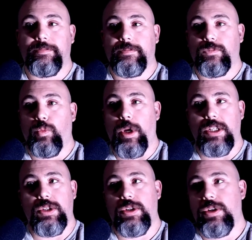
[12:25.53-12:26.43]

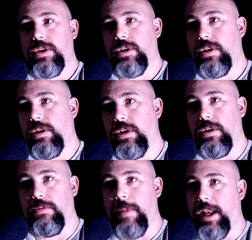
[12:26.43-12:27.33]
Which
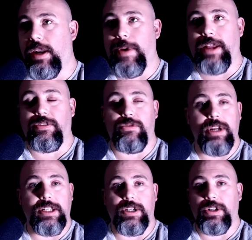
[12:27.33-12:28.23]
meant that we had to
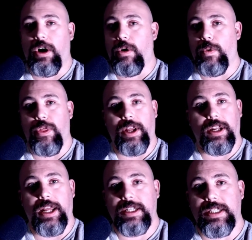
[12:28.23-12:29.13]
redo the whole thing the
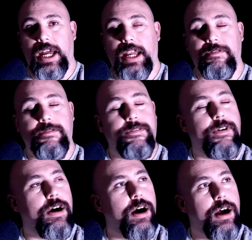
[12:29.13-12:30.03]
next day.
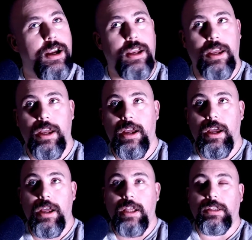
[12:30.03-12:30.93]
Fuck.
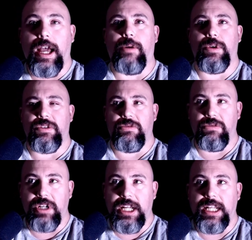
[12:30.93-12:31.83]
That was a
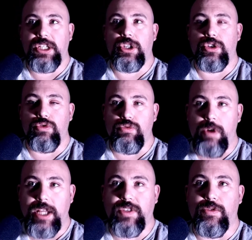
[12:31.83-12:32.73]
really
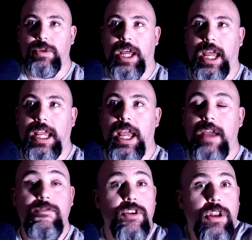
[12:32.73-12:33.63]
stressful day
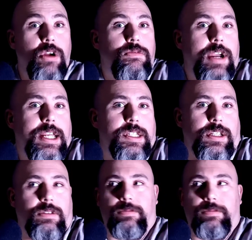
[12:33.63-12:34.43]
for no reason.